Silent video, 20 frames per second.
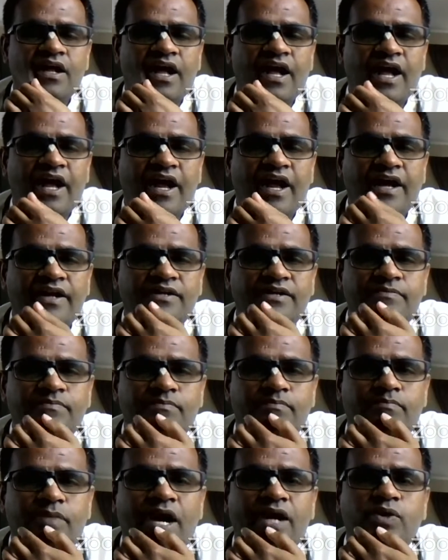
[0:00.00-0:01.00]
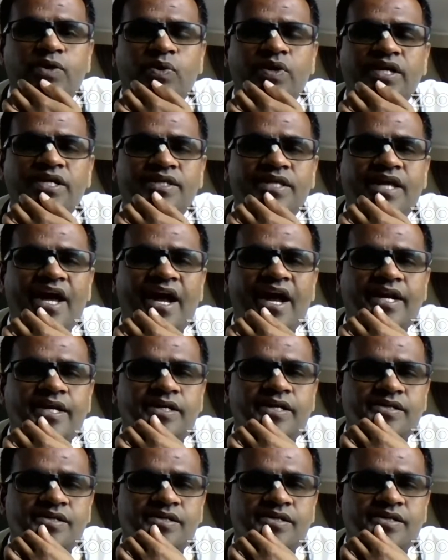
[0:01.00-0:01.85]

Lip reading: And by doing that,